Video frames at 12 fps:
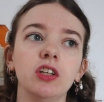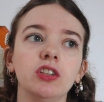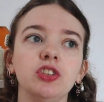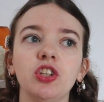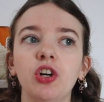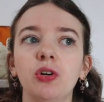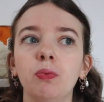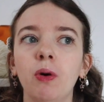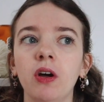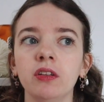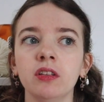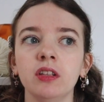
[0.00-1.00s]
So
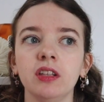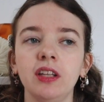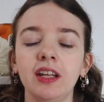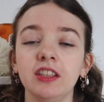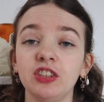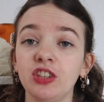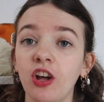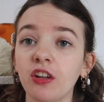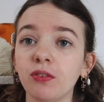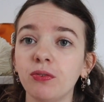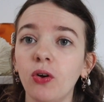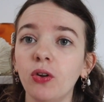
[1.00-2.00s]
one that is not
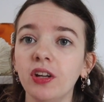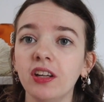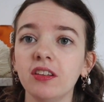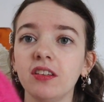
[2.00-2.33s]
folded,